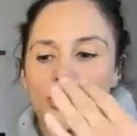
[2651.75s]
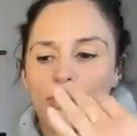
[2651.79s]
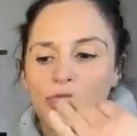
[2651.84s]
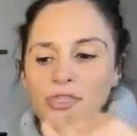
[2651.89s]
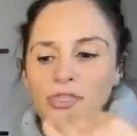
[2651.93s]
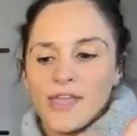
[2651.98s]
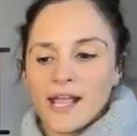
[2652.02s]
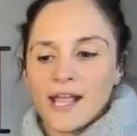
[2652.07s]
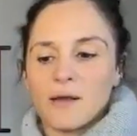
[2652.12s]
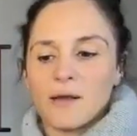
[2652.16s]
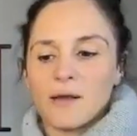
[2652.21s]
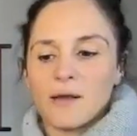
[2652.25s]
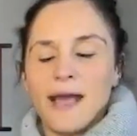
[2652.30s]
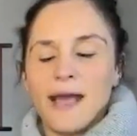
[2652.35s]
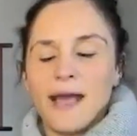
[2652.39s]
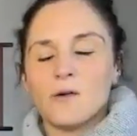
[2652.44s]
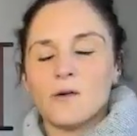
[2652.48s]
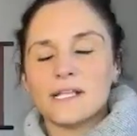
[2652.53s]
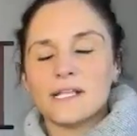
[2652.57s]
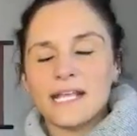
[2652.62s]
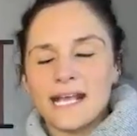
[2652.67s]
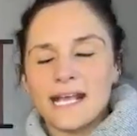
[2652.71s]
think
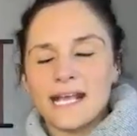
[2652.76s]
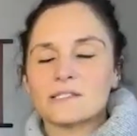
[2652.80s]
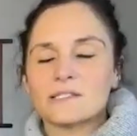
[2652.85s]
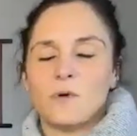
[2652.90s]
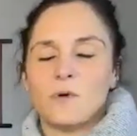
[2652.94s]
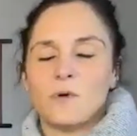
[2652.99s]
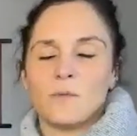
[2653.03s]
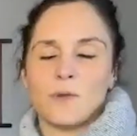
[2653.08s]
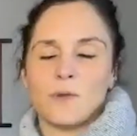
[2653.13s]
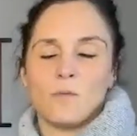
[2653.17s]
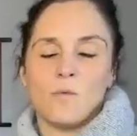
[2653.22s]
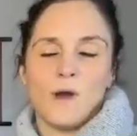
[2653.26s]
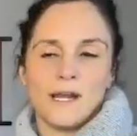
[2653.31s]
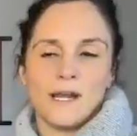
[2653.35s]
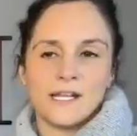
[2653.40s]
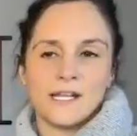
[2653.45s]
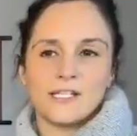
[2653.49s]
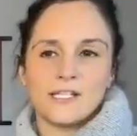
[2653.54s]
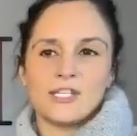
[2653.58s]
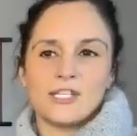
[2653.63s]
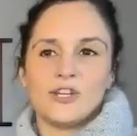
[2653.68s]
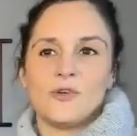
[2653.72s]
about, yes, what we
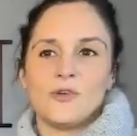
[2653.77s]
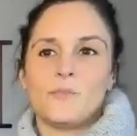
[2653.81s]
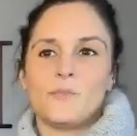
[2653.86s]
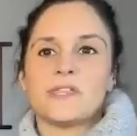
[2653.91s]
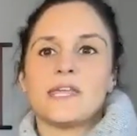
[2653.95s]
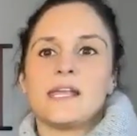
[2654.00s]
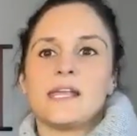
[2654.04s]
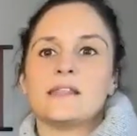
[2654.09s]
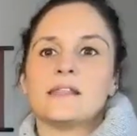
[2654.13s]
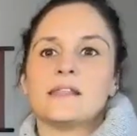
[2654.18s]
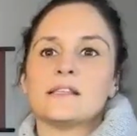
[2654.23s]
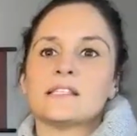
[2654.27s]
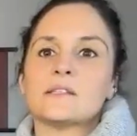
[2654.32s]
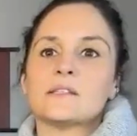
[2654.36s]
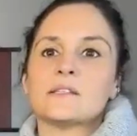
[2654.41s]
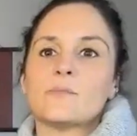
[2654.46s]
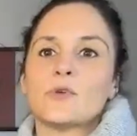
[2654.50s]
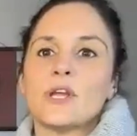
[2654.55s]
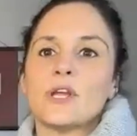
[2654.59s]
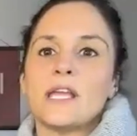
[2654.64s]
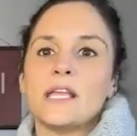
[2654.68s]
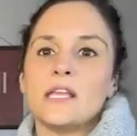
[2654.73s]
want to do, but then
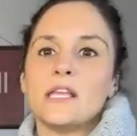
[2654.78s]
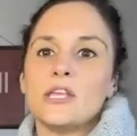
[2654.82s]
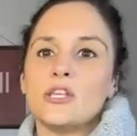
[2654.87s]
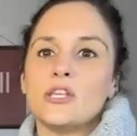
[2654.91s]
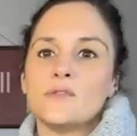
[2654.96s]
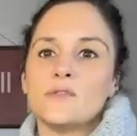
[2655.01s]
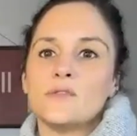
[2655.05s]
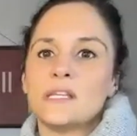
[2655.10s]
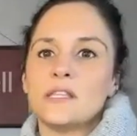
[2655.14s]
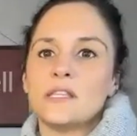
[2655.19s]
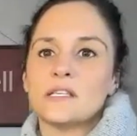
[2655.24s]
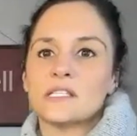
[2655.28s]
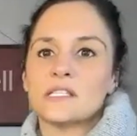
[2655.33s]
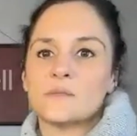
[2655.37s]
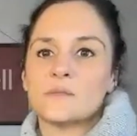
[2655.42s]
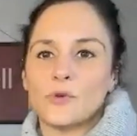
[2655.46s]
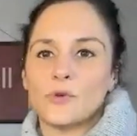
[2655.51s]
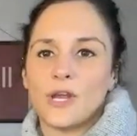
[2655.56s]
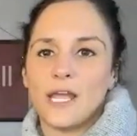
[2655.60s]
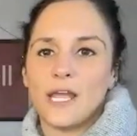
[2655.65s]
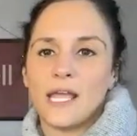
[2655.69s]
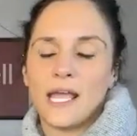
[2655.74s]
using the
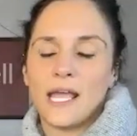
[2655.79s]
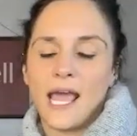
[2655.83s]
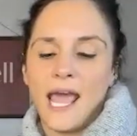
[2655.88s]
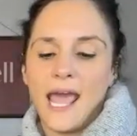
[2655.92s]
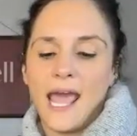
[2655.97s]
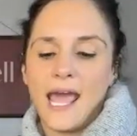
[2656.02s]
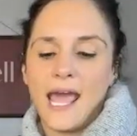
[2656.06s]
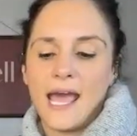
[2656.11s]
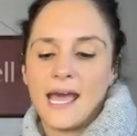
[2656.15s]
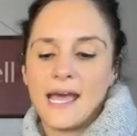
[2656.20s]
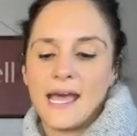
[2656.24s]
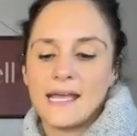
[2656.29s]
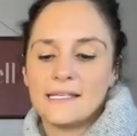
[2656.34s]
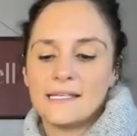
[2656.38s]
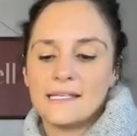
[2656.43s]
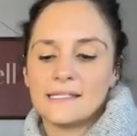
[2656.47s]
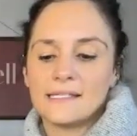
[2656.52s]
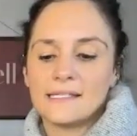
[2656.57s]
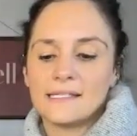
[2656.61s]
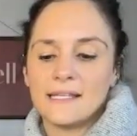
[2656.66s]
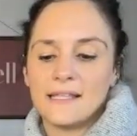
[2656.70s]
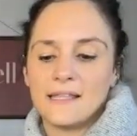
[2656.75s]
spring
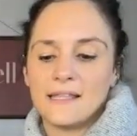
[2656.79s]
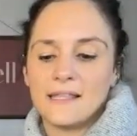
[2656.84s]
as,